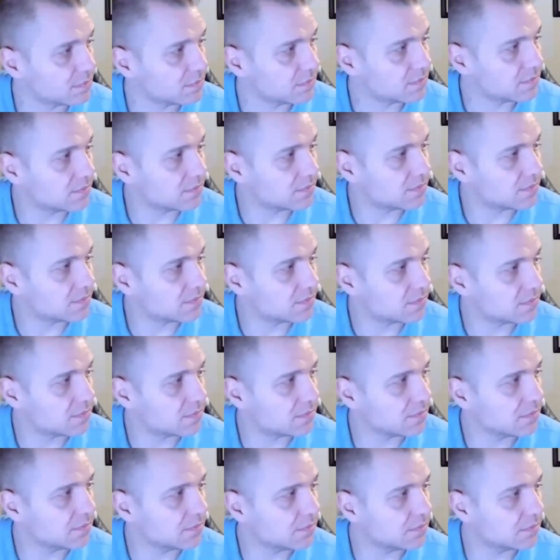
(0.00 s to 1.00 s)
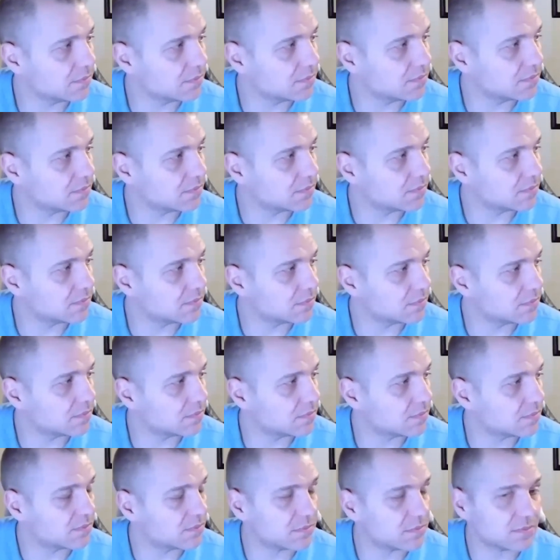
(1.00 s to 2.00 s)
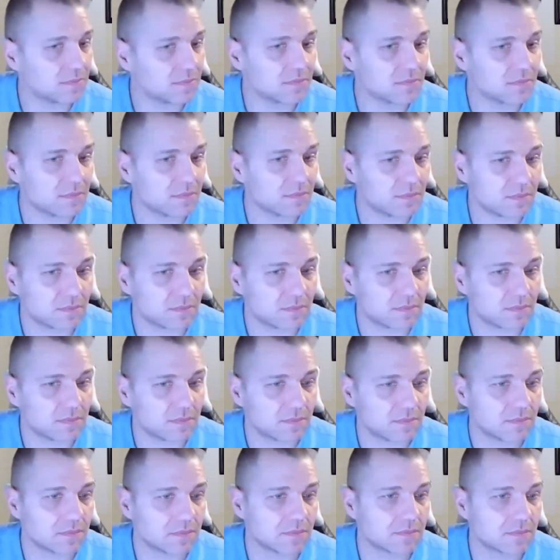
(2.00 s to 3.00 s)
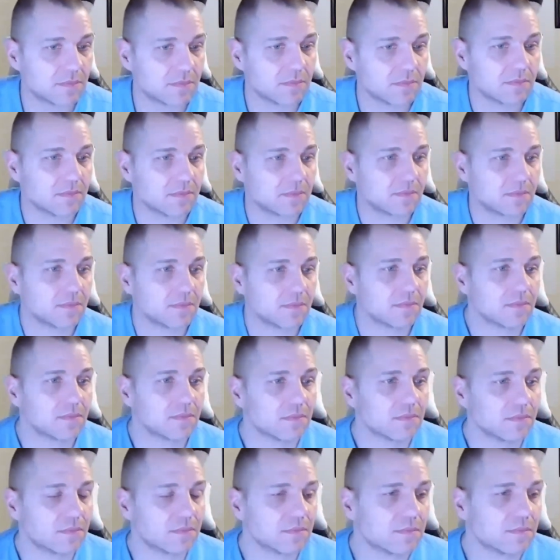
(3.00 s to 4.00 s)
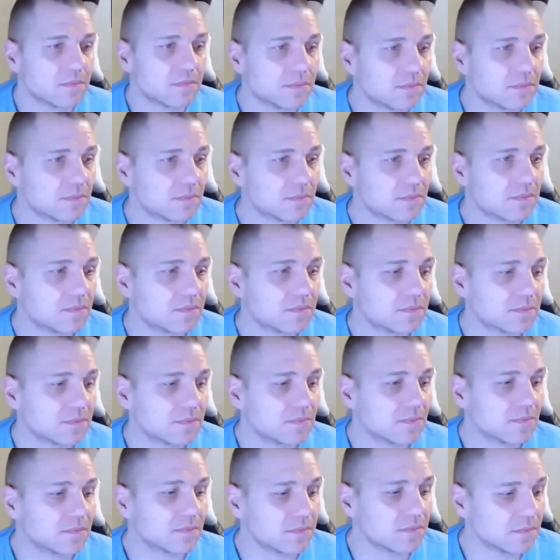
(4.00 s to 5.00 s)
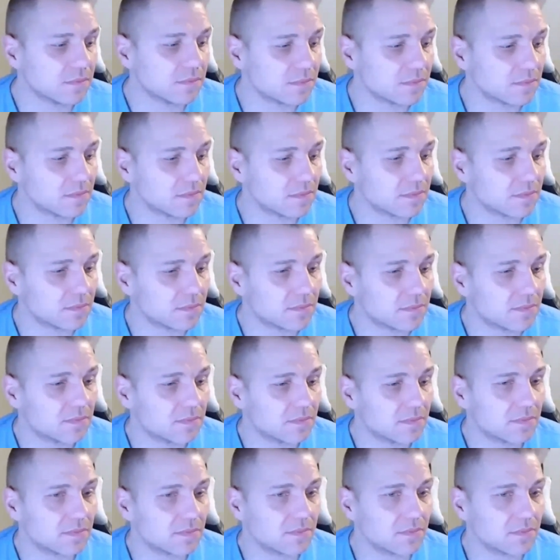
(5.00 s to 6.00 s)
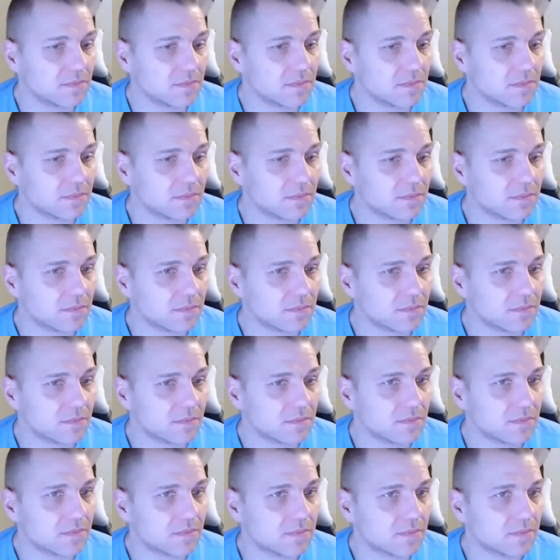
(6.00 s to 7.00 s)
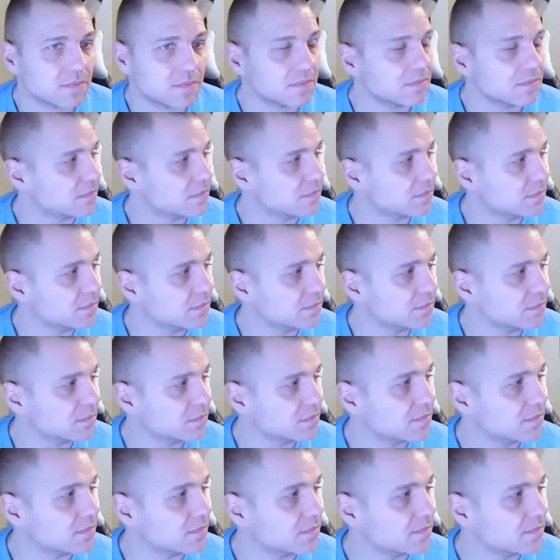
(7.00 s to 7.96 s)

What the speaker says: This person isn't speaking.